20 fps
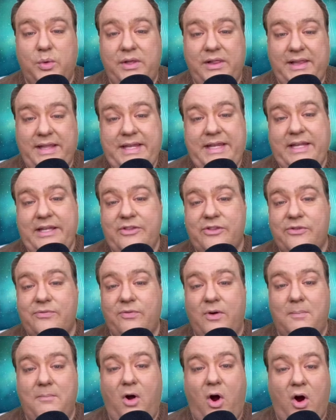release
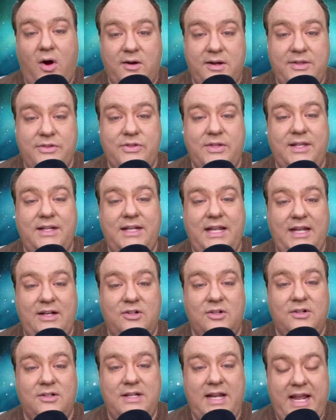from Artisan
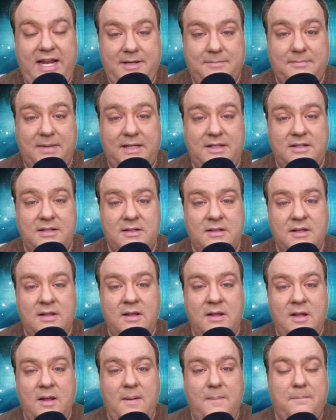Entertainment.
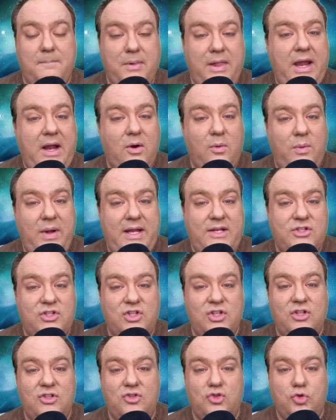Blair
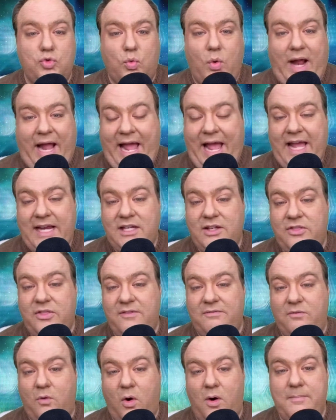Witch dragged the
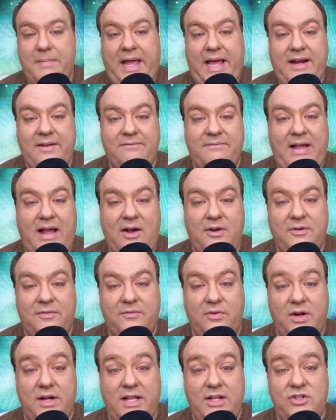format of found
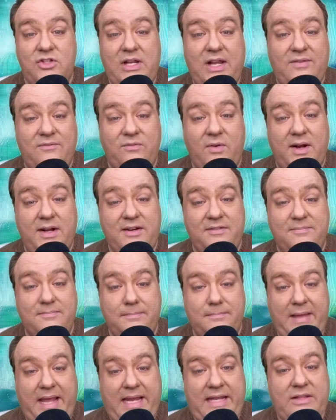footage in front of
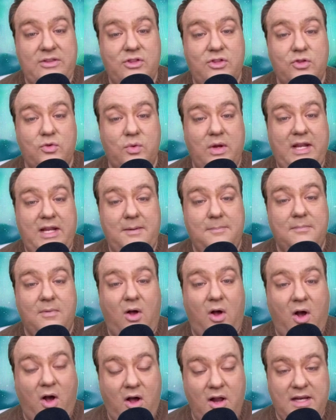mainstream
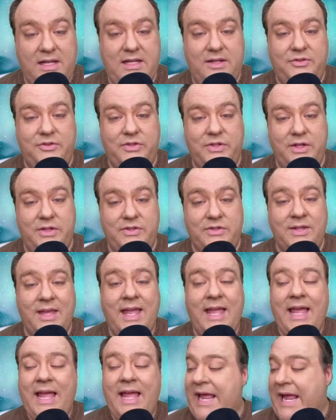audiences,
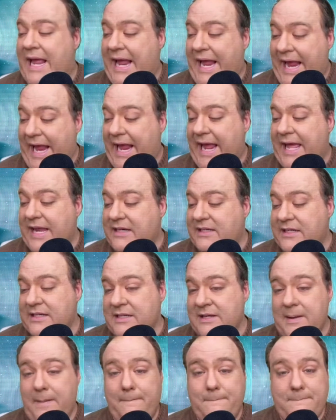and
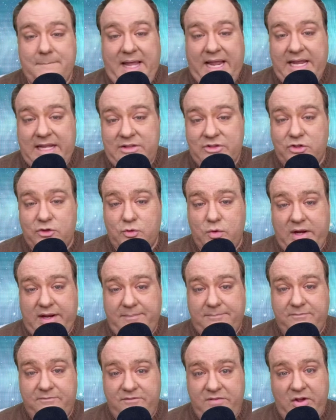
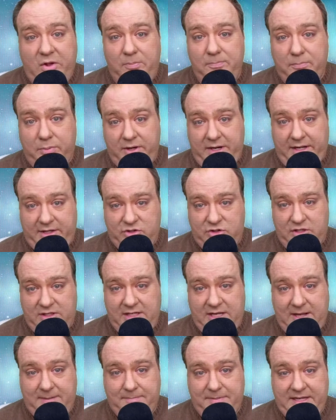mainstream film production
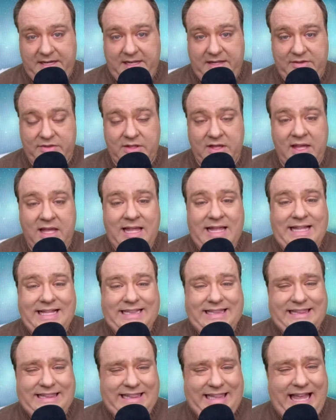companies
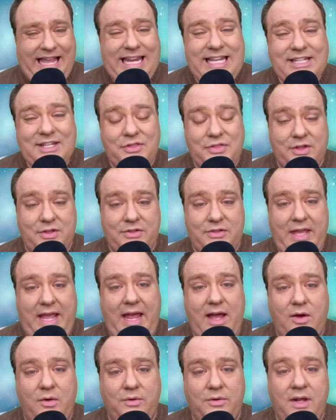liked the
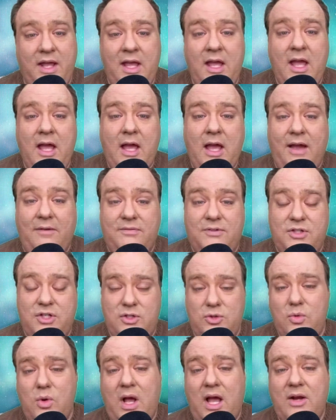sound of
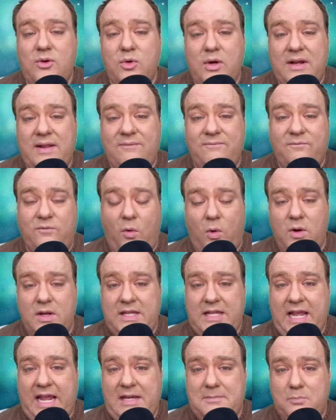
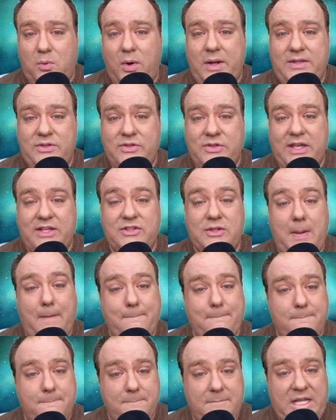$248.6
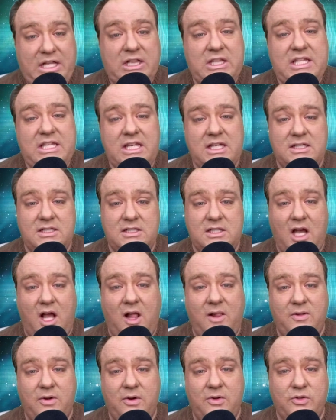million
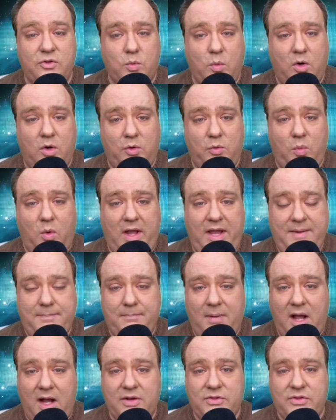worldwide
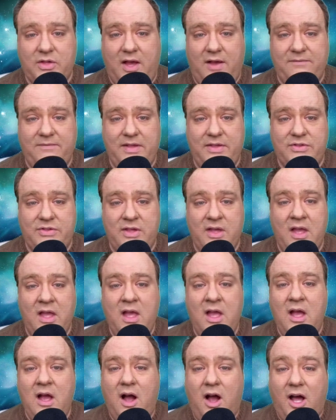box office
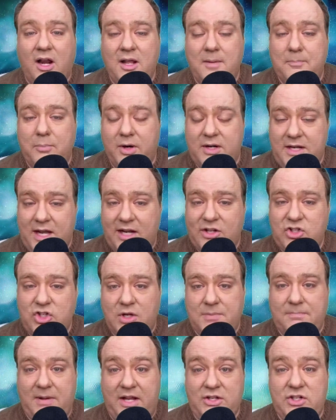on a
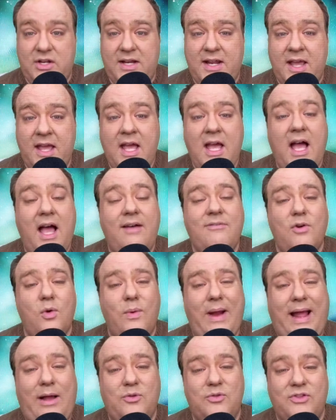production budget of
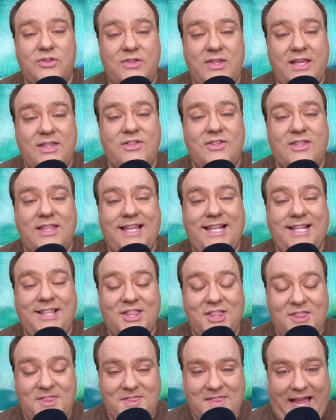around
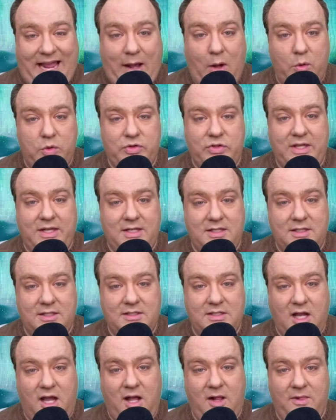
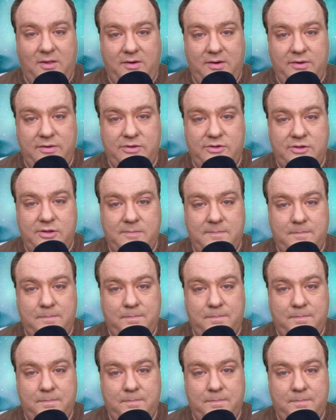$60,000.